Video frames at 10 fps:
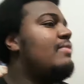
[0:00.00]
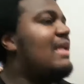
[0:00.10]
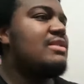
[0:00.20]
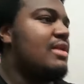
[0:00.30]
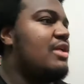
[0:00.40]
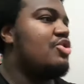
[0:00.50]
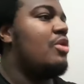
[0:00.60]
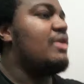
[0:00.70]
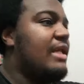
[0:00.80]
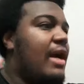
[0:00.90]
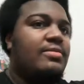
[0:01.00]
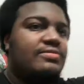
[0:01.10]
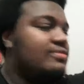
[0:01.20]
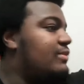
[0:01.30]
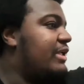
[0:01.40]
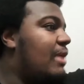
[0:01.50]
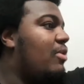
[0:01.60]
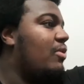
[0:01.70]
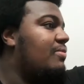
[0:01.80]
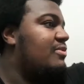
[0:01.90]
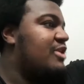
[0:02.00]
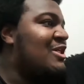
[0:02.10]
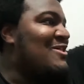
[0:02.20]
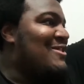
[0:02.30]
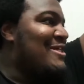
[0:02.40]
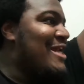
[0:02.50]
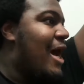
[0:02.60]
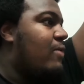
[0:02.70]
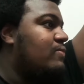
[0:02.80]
That's the last straw. Get out. Get out my room. Get out.